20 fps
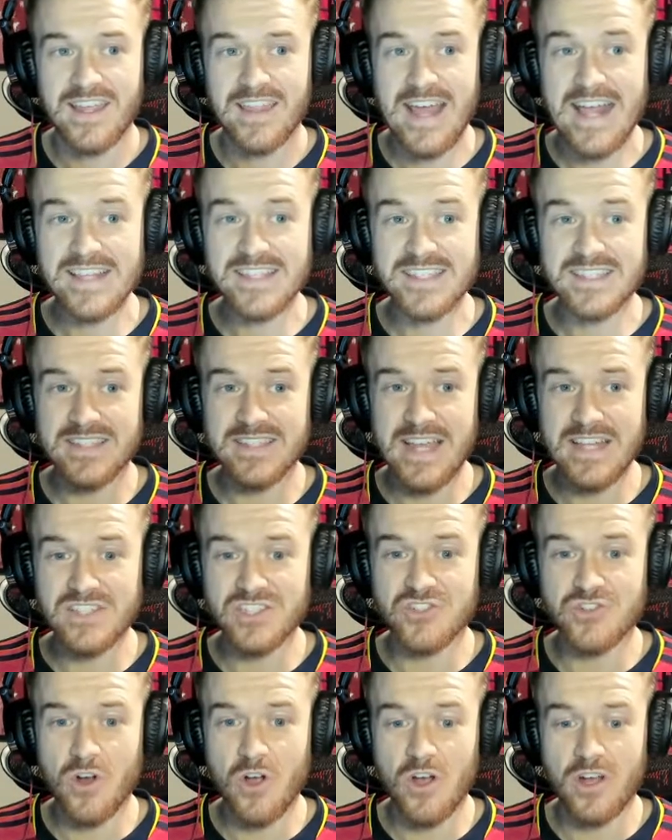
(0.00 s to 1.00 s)
that's
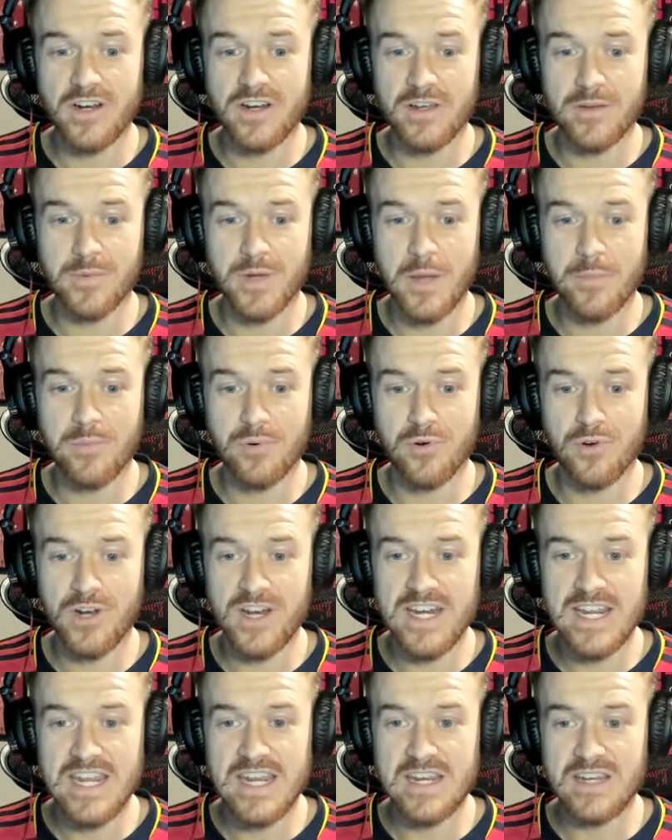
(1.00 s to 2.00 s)
that's drawing a, a
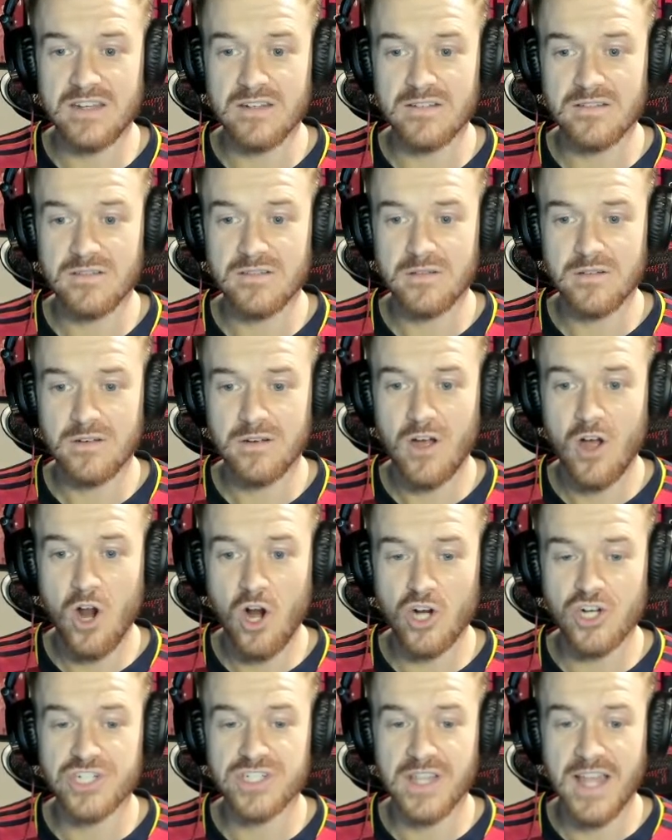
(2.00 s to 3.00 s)
pretty
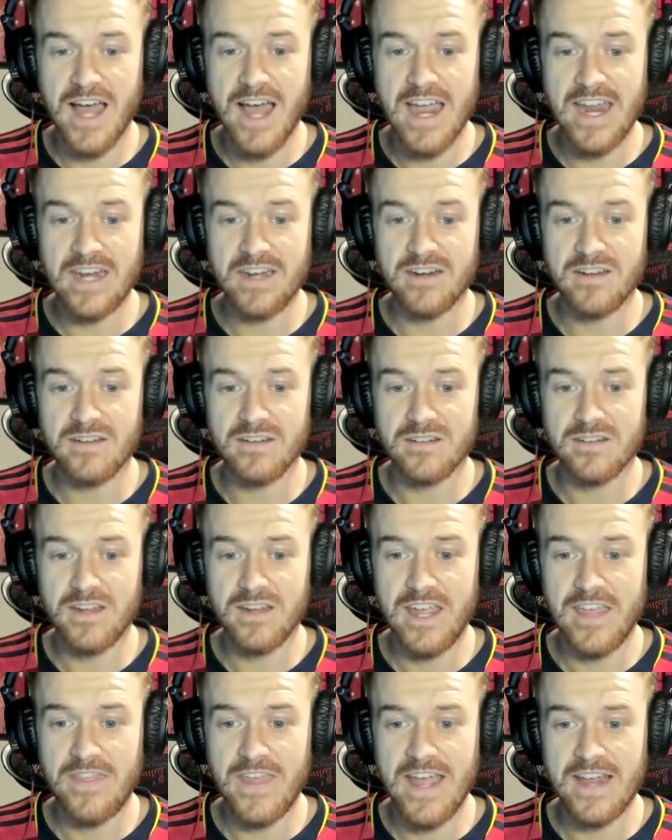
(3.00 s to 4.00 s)
harsh line
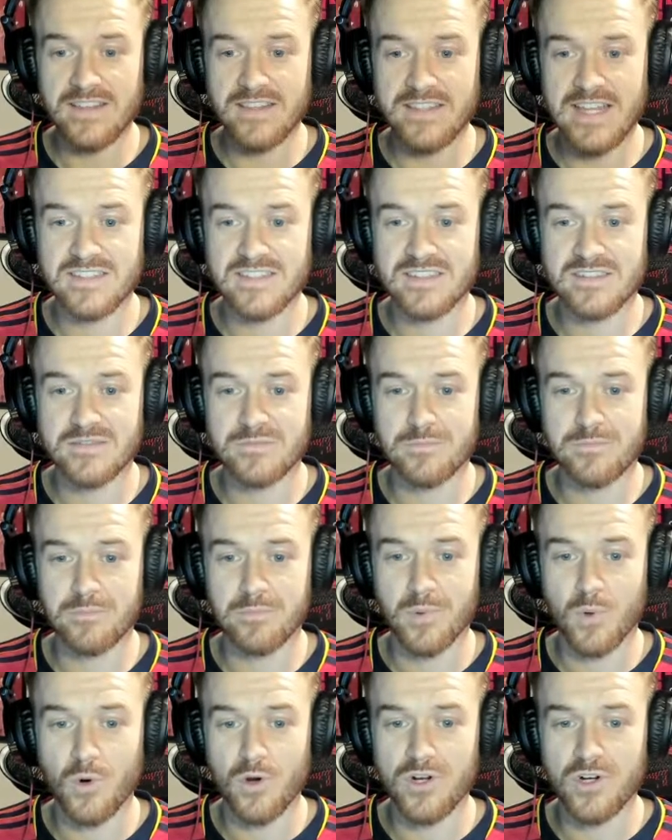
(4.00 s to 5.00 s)
and that that's
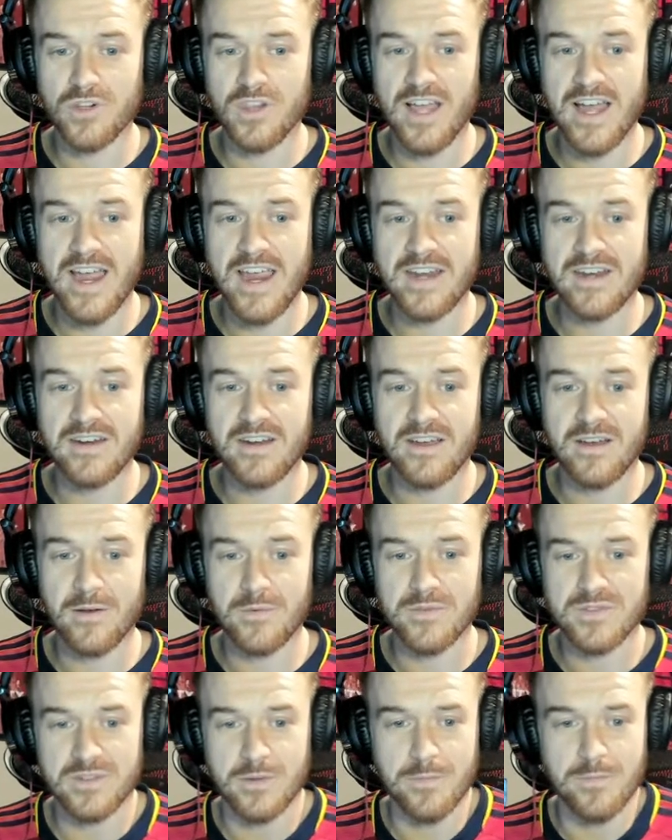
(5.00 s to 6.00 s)
borderline
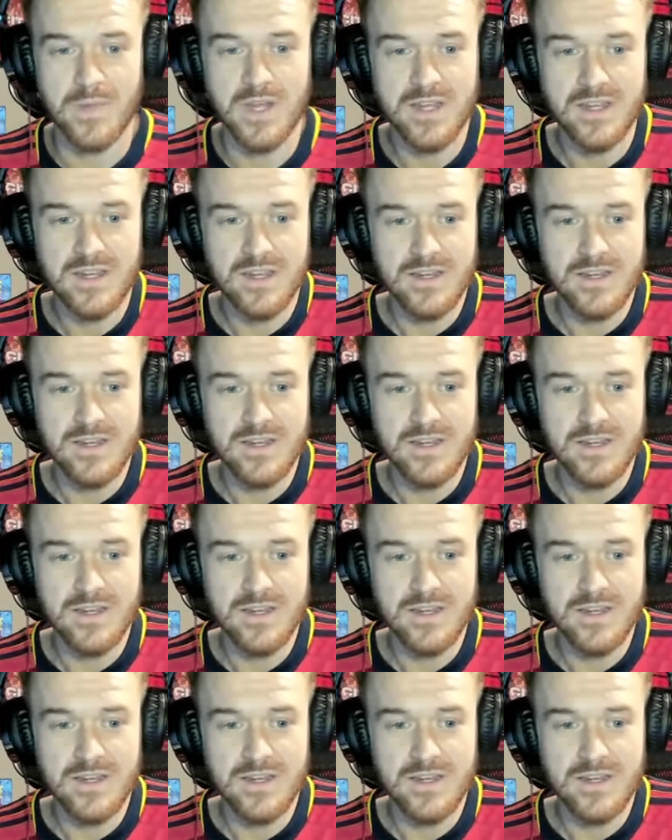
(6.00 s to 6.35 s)
uh, some